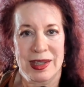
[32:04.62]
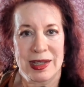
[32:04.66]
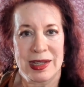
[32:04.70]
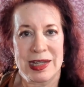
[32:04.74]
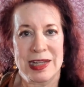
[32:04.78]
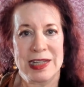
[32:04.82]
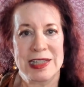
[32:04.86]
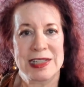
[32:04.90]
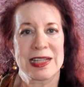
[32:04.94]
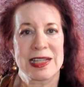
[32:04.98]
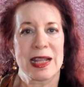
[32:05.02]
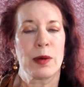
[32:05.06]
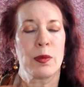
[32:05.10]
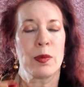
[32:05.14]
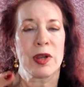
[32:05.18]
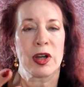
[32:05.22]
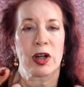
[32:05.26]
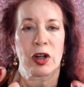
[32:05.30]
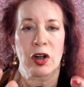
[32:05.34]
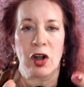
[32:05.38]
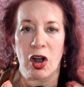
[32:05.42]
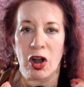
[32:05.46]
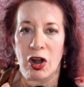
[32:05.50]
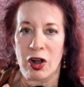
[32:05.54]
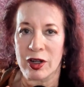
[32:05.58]
is that we
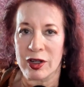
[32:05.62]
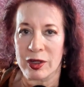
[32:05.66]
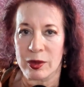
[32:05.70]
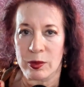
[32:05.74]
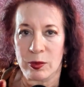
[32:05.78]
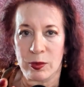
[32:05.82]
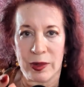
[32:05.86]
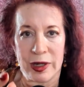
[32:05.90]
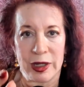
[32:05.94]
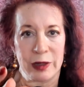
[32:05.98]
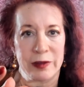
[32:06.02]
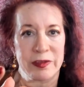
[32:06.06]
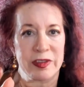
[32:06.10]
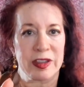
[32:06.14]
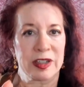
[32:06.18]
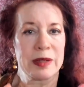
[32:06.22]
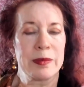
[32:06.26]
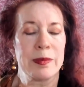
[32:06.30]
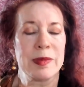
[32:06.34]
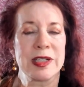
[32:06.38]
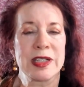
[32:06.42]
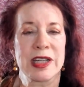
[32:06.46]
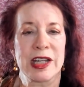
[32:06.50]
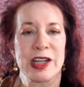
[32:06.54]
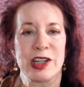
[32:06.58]
are all aware of the
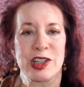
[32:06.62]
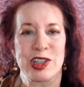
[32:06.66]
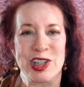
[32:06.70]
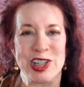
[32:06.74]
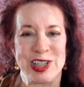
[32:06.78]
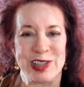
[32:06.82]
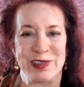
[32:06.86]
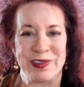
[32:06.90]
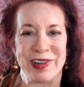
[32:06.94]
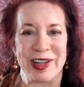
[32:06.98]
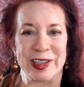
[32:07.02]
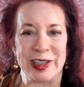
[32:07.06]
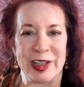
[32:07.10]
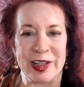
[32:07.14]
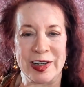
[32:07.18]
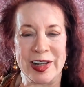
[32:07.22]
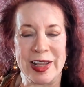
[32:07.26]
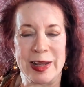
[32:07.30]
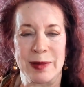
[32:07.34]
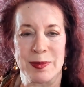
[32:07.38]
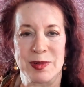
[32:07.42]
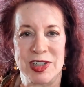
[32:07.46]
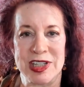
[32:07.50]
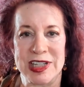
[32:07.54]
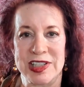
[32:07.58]
limitations of
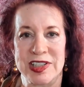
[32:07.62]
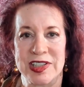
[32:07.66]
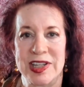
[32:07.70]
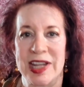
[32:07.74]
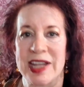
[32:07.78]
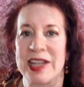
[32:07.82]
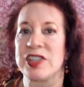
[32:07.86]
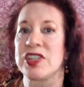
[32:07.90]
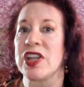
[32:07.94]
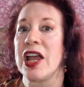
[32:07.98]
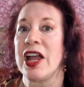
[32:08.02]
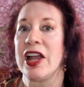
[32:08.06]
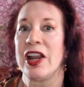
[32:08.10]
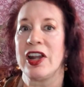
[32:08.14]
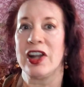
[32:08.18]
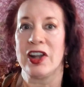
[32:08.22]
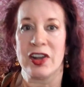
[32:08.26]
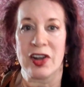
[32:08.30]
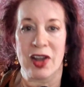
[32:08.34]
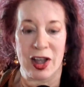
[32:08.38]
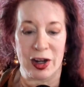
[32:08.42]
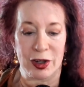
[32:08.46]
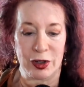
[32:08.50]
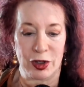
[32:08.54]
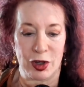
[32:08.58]
LLMs these days.
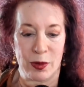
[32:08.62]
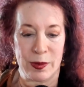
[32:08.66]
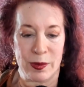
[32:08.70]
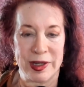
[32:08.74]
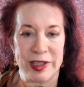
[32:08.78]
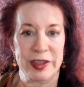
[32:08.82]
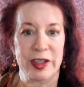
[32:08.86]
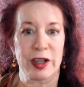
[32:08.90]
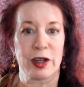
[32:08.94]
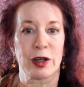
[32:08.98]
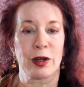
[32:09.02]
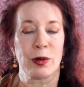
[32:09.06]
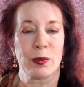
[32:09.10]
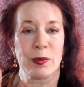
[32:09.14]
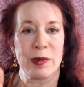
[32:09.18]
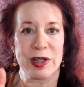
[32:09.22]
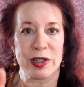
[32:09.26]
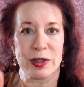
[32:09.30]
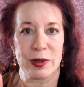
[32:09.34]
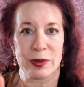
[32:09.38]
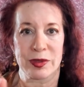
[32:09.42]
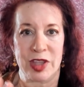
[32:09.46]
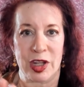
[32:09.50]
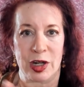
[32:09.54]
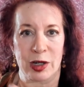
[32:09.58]
Not going there, we
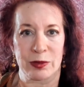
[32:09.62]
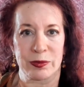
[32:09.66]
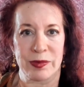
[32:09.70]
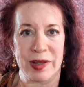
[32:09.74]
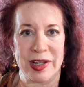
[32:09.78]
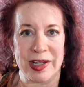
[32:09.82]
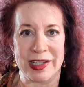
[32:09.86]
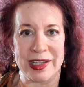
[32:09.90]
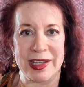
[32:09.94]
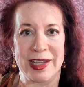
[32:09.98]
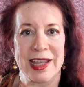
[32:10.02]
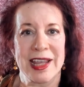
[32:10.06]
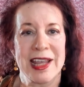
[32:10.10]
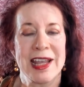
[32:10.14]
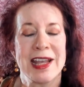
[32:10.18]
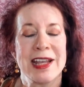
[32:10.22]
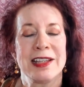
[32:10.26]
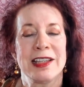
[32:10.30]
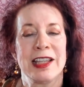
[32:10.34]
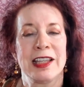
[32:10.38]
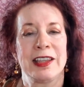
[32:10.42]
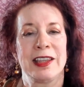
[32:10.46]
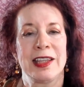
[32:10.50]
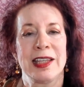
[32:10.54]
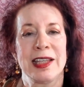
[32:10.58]
know that already.
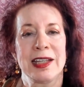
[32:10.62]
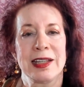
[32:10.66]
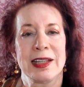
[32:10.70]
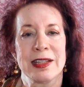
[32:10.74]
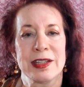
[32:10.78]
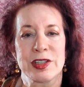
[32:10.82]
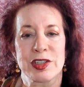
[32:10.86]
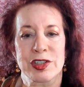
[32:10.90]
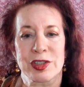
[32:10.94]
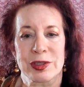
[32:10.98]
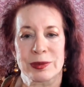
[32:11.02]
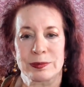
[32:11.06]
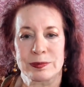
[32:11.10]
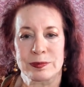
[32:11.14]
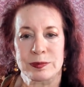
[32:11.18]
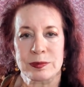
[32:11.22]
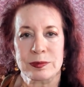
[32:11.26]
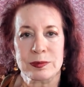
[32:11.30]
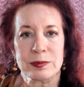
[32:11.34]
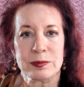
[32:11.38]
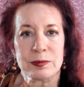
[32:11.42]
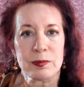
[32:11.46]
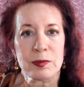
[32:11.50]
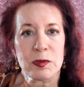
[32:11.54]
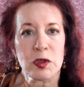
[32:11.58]
The thing is,
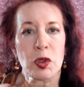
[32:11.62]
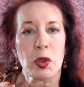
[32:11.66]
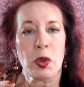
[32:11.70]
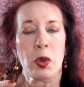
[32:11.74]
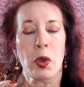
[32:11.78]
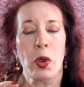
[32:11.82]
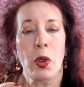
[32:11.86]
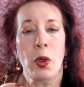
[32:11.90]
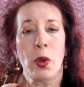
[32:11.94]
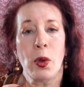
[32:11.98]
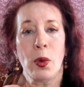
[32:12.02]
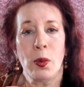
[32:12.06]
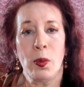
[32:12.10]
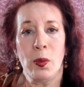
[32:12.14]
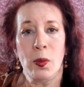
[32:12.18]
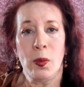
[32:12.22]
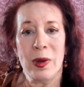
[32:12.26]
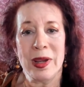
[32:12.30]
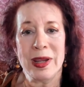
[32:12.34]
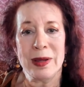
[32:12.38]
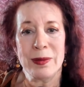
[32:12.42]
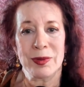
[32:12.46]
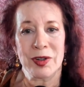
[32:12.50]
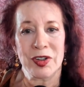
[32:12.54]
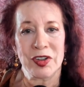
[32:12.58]

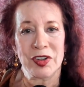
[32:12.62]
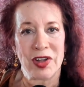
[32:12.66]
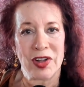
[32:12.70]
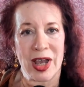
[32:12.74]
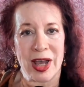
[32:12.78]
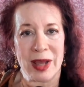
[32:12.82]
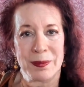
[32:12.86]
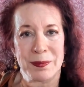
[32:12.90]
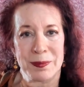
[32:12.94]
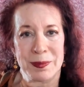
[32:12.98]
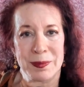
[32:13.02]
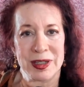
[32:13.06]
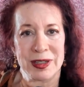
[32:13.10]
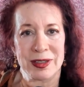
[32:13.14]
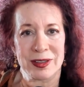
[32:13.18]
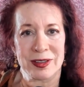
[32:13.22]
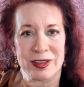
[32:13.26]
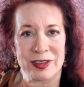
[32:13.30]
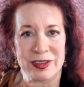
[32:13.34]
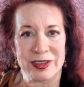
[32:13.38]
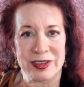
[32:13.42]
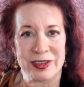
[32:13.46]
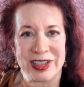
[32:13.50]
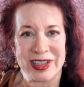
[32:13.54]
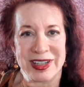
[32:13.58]
we will not
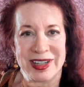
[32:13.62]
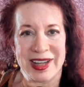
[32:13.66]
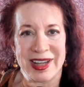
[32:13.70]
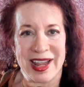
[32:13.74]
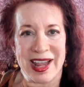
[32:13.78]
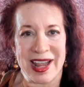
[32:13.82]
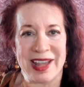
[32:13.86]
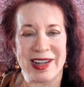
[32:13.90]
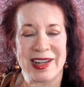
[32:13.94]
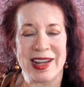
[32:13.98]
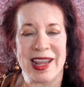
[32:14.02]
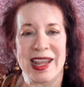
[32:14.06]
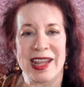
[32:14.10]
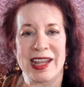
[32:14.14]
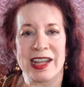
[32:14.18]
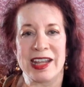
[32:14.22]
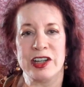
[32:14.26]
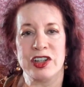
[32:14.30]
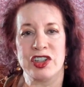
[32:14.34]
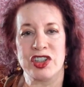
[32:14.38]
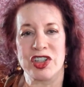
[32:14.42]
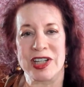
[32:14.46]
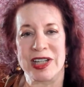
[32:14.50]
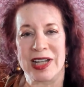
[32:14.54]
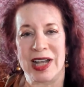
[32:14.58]
build an
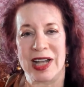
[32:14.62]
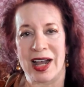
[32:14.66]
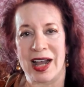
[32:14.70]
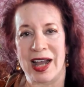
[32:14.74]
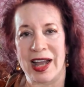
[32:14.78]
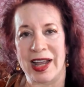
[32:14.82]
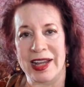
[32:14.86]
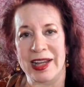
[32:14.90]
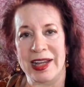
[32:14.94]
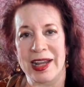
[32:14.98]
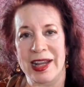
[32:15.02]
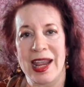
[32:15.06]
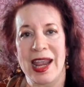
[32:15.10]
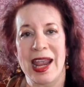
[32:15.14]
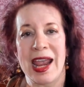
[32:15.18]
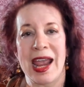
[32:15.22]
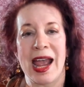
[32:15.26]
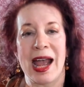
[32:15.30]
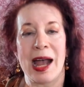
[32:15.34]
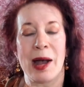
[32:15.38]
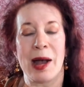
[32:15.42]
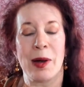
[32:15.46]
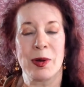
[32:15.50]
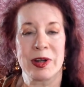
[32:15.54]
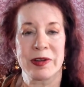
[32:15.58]
AGI
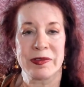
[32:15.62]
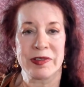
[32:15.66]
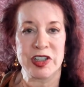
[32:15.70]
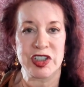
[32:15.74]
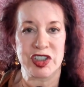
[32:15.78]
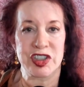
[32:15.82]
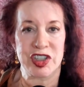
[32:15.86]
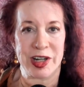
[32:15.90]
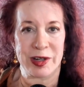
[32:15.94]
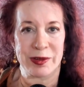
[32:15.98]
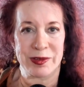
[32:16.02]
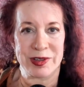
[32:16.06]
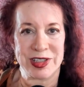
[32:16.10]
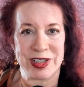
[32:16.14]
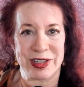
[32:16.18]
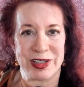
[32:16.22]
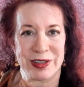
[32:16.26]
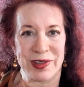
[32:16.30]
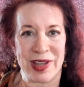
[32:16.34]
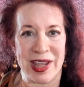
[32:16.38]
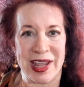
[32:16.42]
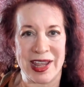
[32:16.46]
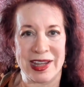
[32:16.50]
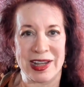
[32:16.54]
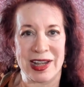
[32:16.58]
out of a
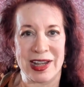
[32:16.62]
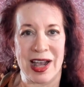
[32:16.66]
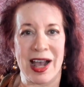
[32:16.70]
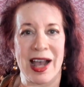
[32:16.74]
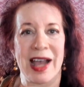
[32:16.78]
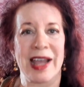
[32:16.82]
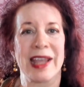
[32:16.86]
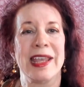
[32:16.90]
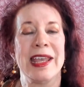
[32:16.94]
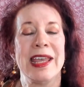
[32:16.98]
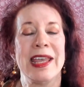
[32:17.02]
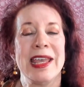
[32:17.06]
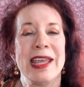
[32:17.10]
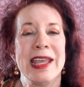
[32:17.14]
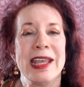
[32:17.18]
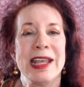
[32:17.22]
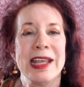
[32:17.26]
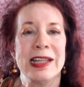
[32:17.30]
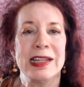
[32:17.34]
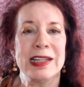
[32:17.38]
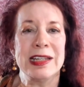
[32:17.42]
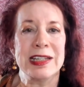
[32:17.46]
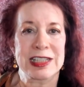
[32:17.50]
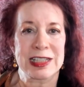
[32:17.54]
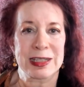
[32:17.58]
generative AI
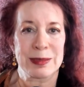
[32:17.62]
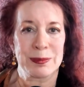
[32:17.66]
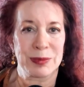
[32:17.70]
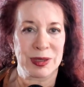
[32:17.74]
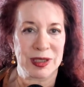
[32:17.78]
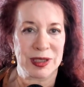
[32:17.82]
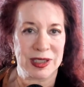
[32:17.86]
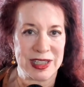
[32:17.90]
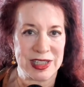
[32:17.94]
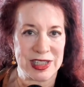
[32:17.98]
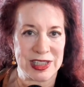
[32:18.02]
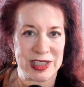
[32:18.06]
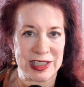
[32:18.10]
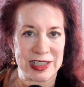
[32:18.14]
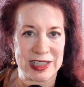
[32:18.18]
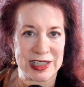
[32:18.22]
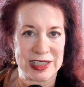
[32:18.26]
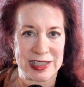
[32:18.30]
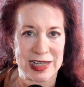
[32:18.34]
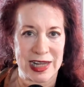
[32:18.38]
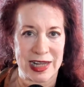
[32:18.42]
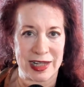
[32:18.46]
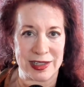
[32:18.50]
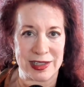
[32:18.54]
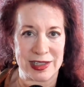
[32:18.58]
in a simplistic
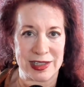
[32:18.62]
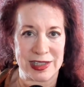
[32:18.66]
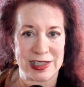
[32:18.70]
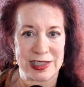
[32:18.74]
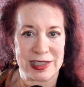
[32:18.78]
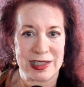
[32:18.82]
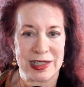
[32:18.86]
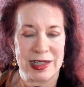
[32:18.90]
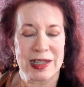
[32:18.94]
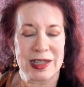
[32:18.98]
sense,